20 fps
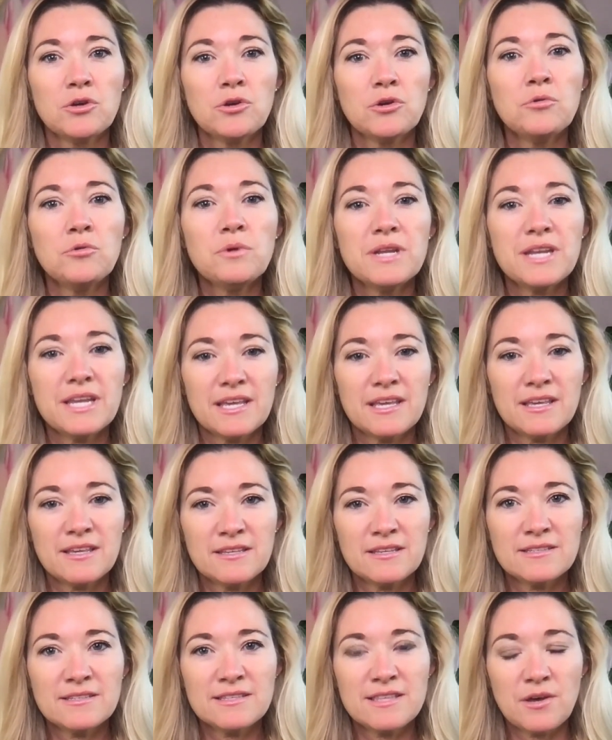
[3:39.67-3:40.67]
who it
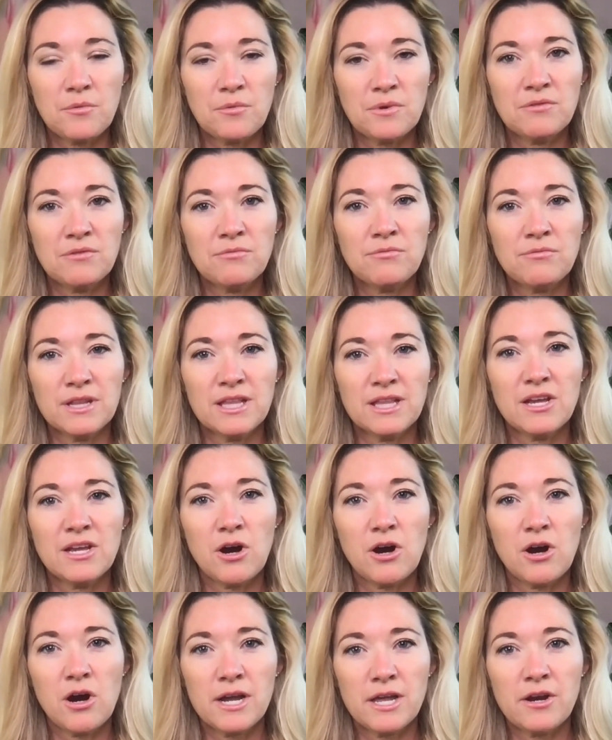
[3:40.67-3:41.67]
is that we really
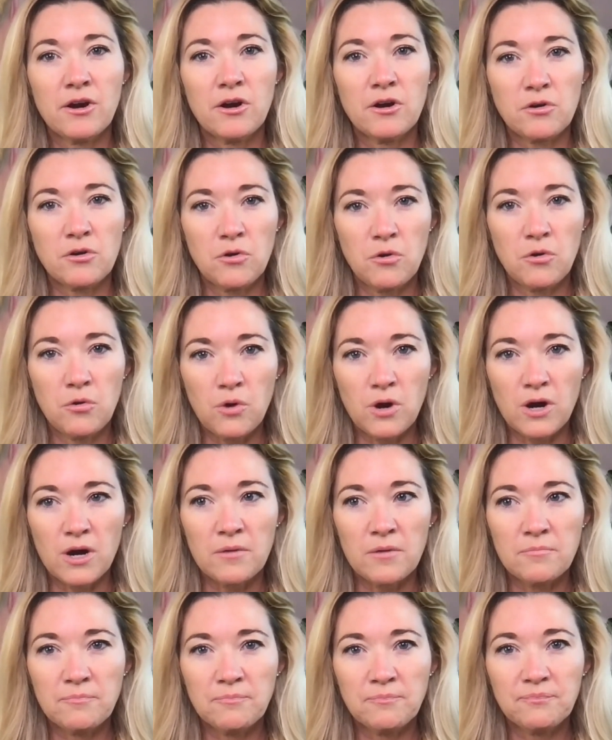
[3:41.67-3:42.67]
are at our
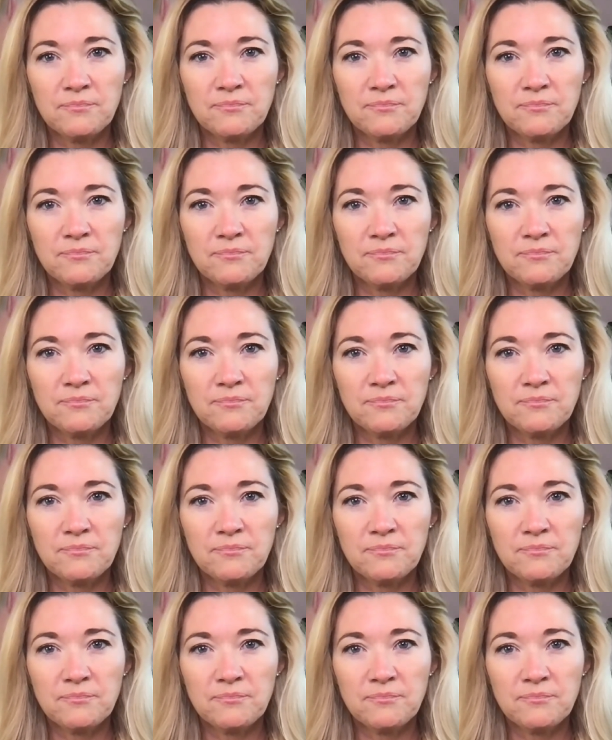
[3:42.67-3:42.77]
core.